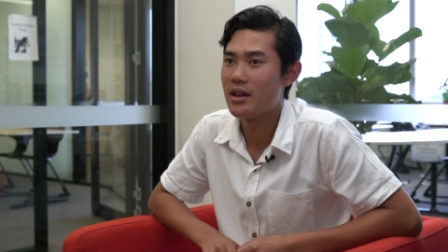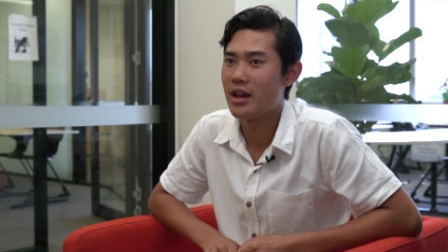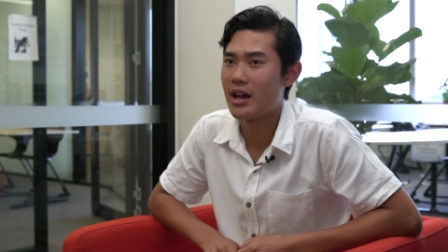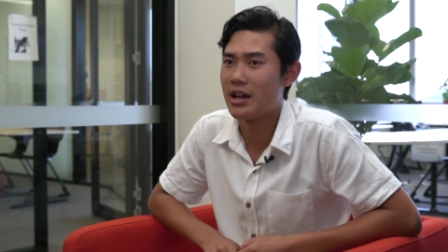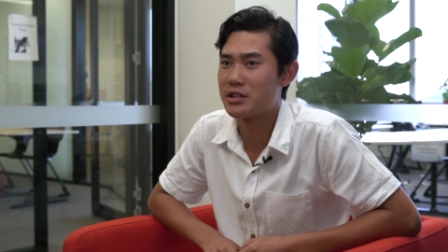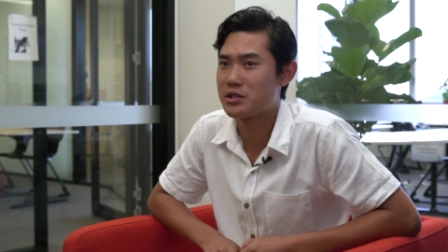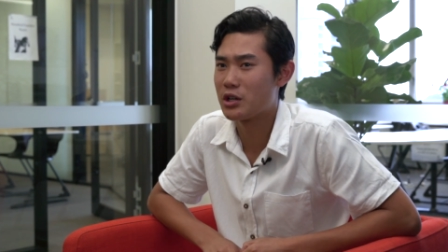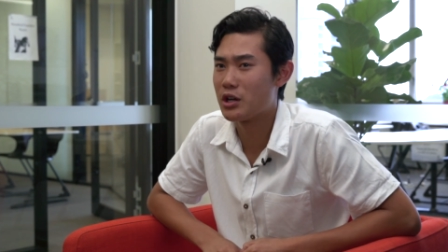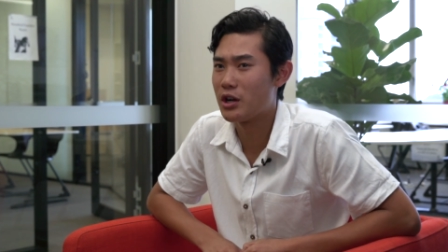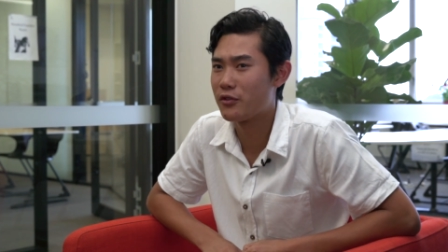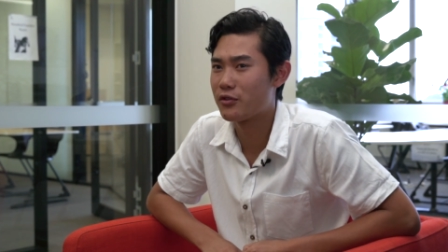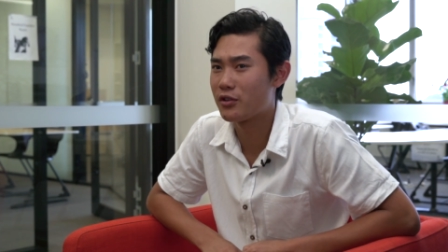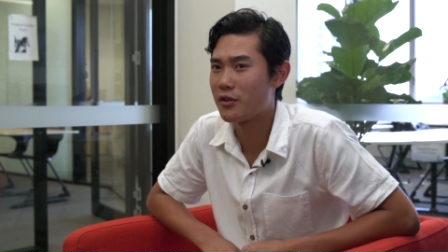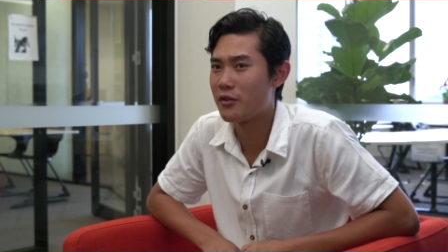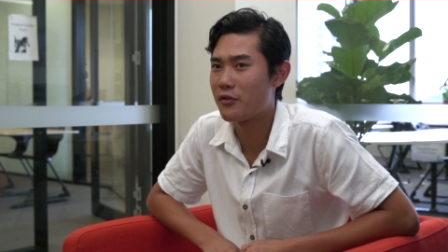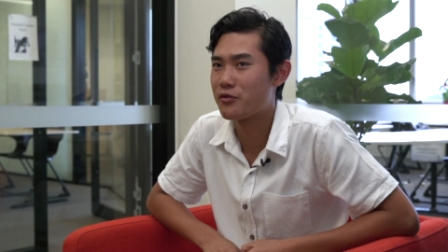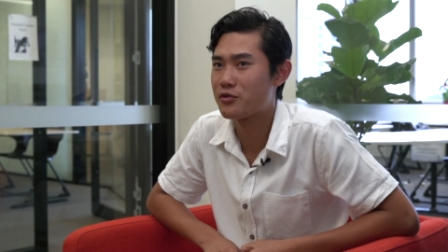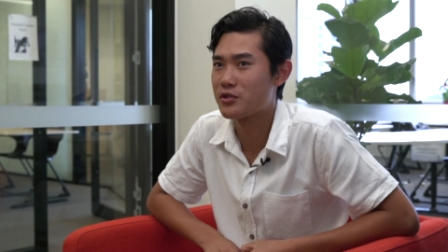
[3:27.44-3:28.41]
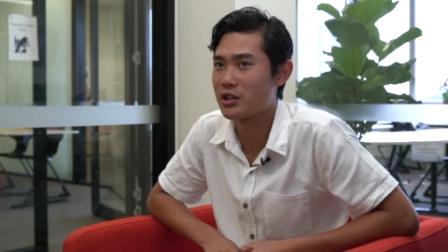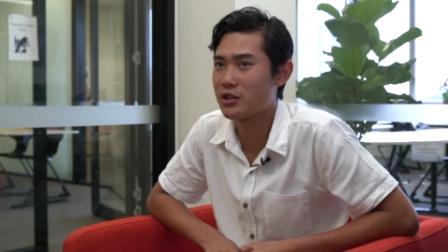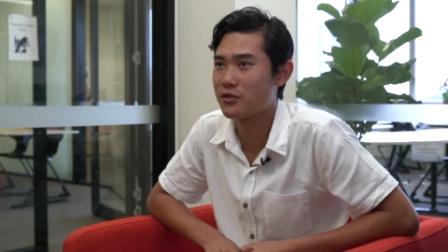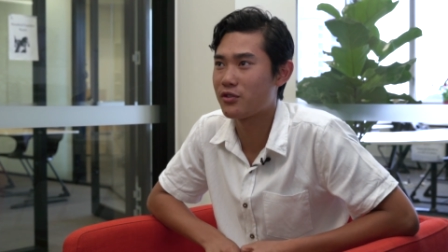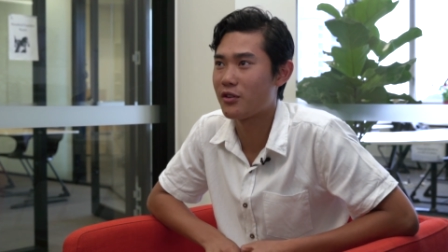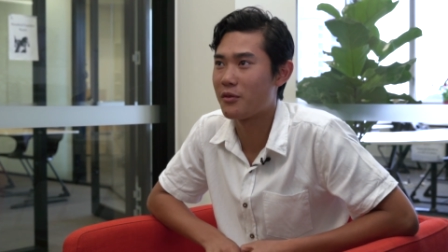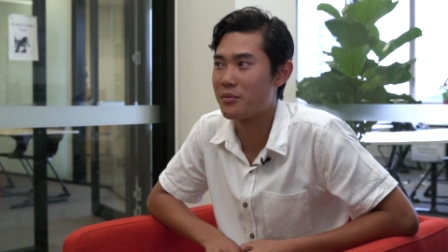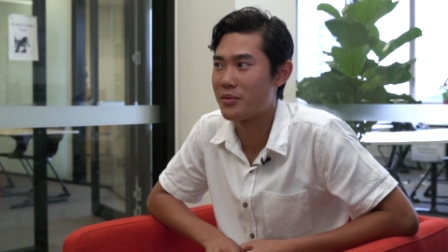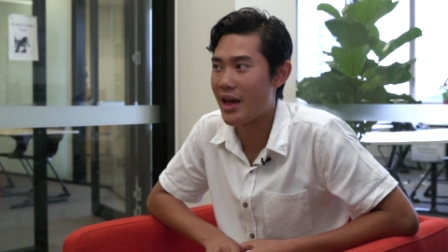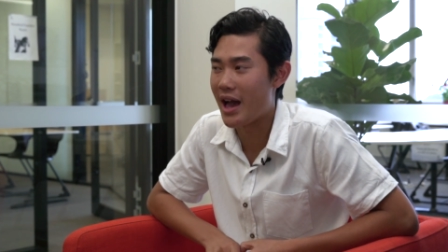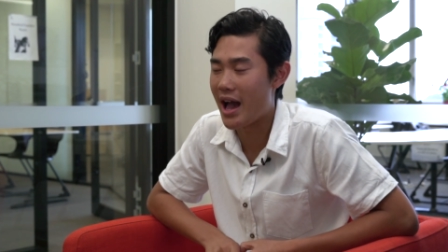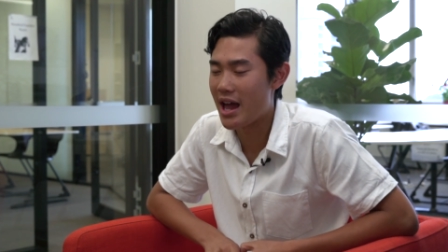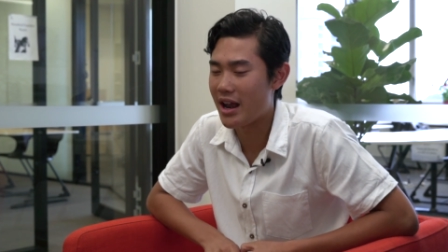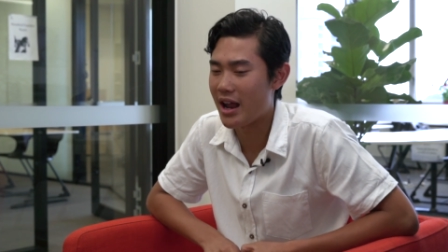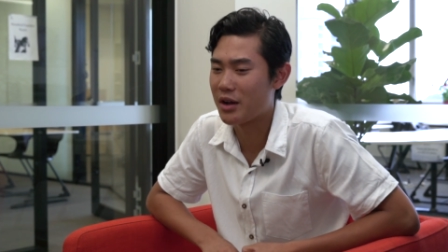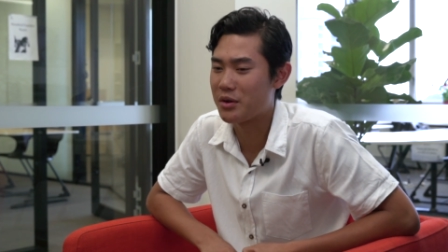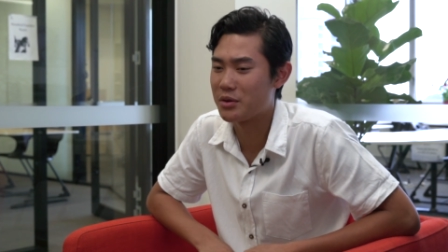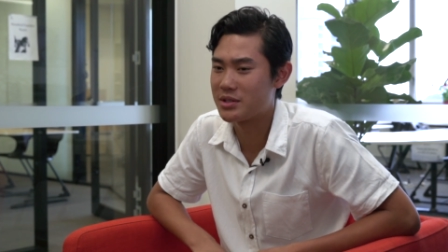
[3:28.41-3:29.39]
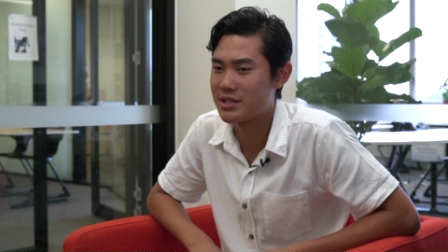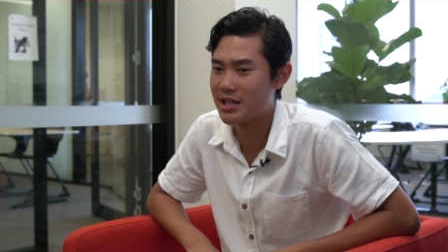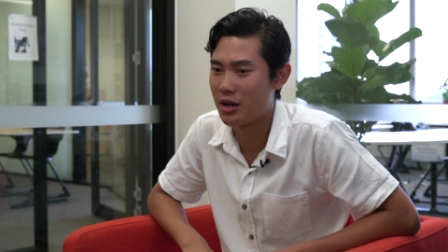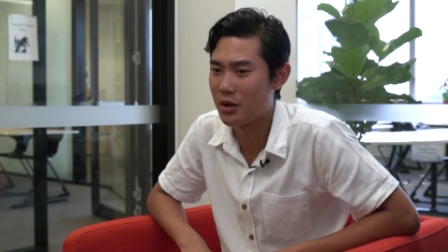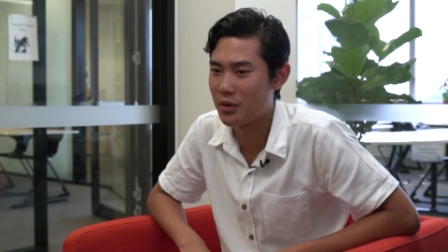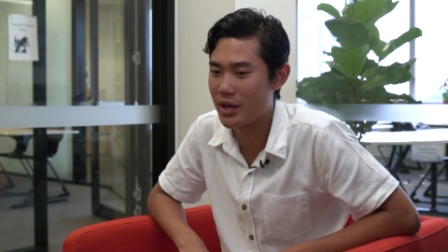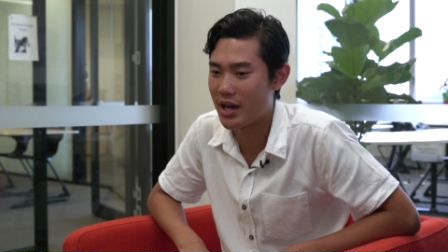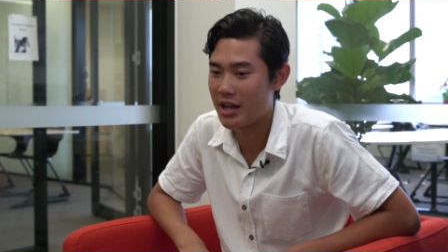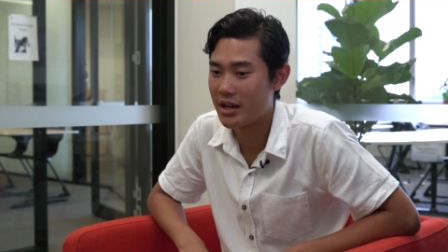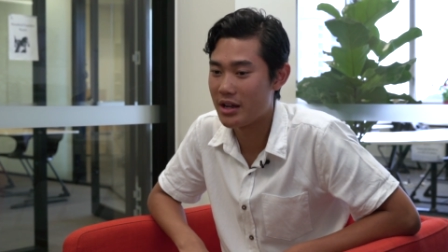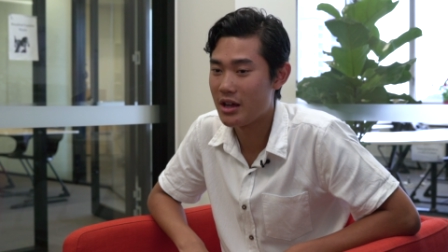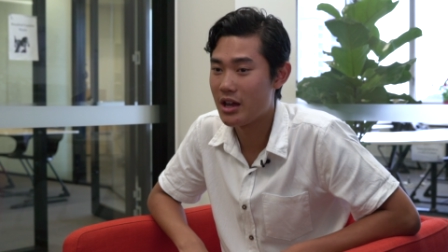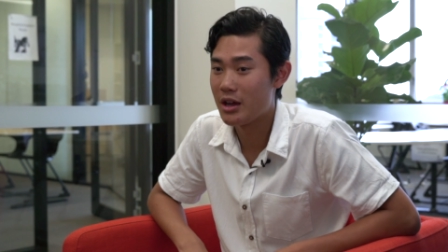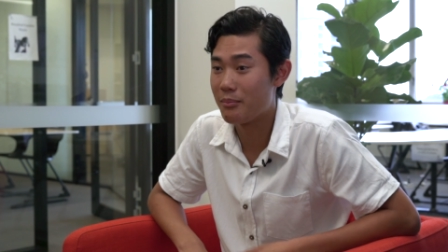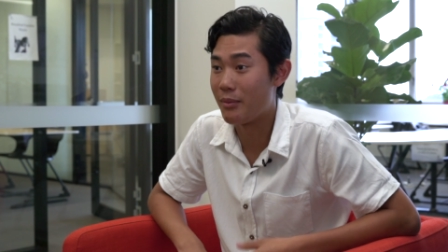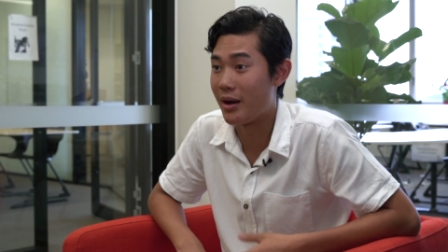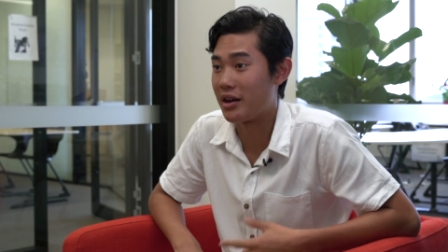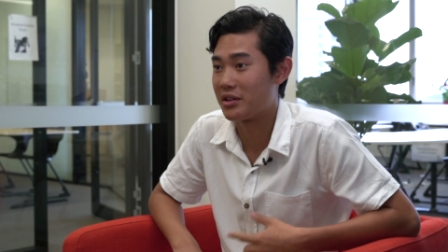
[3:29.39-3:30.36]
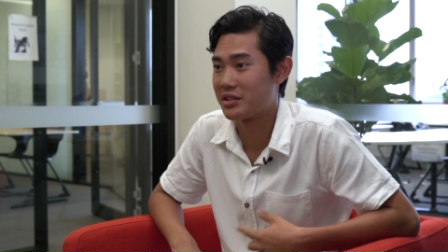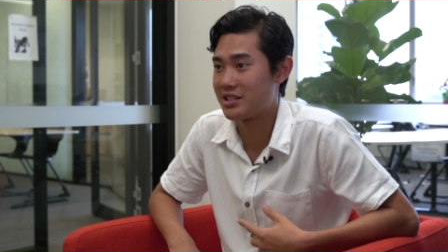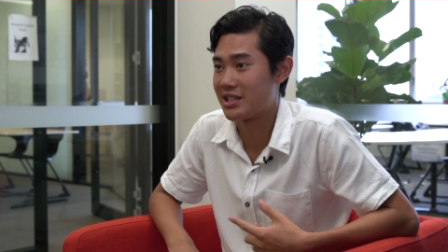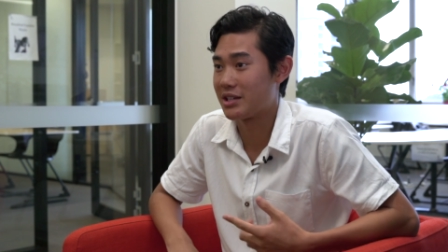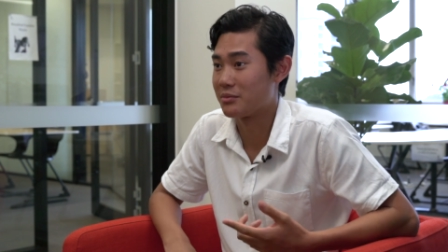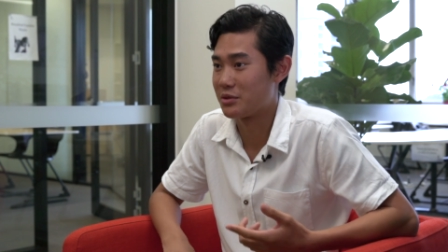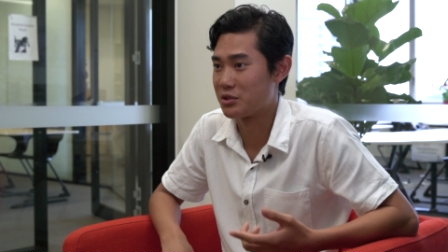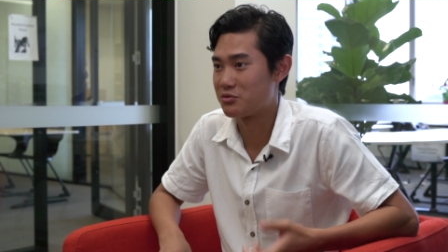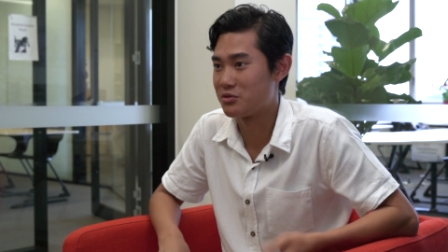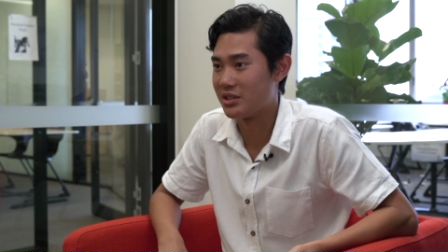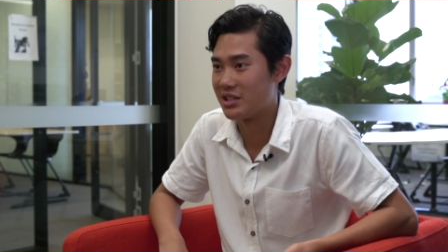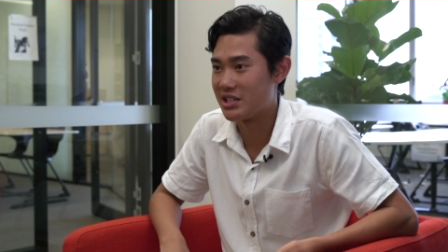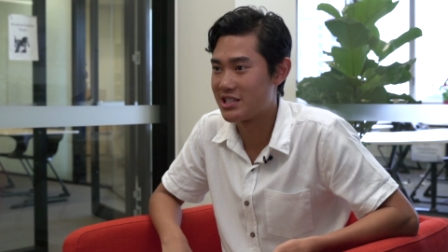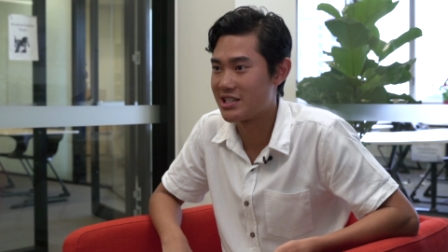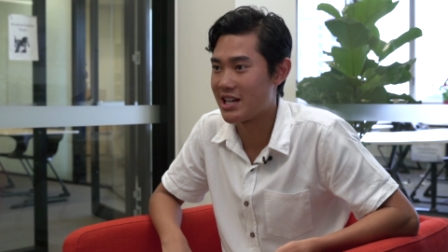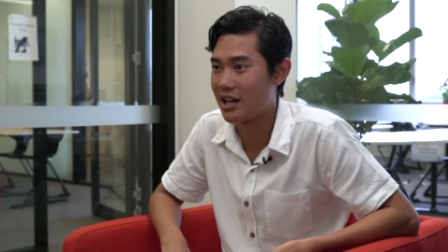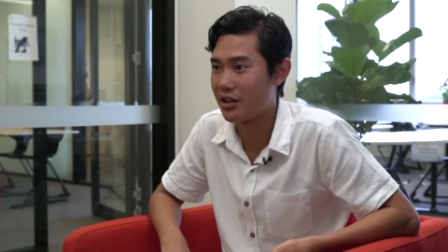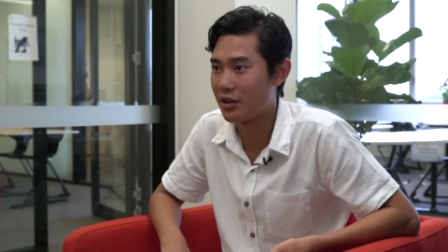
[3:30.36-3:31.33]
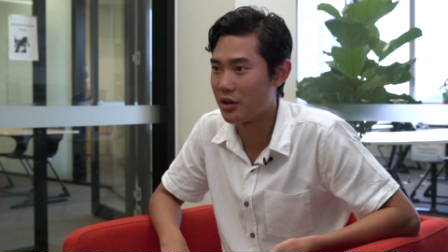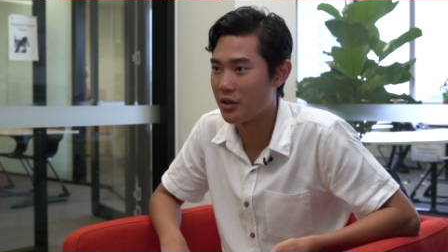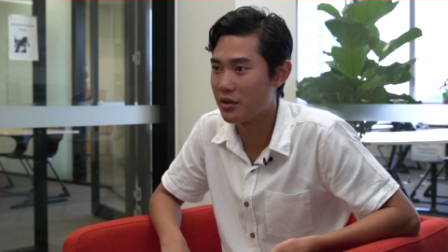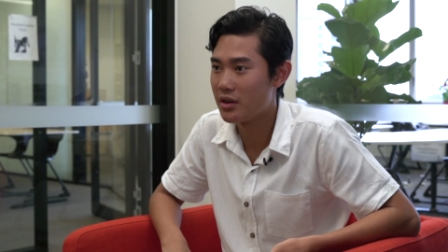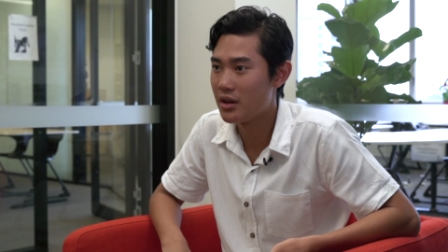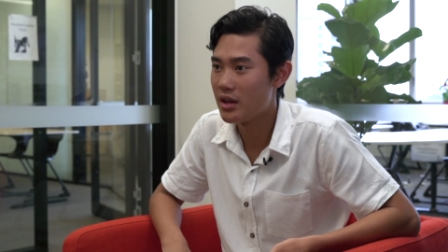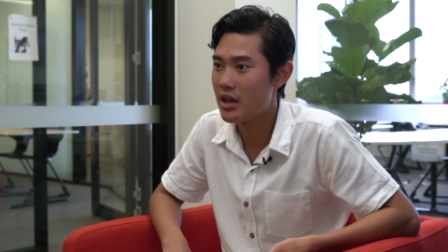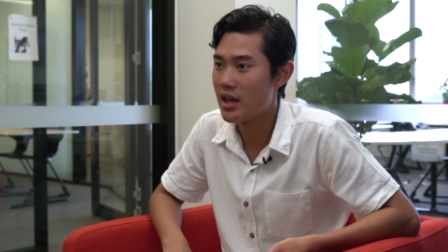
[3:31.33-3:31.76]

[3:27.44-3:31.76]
And so from that, I could tell that my understanding was really shallow.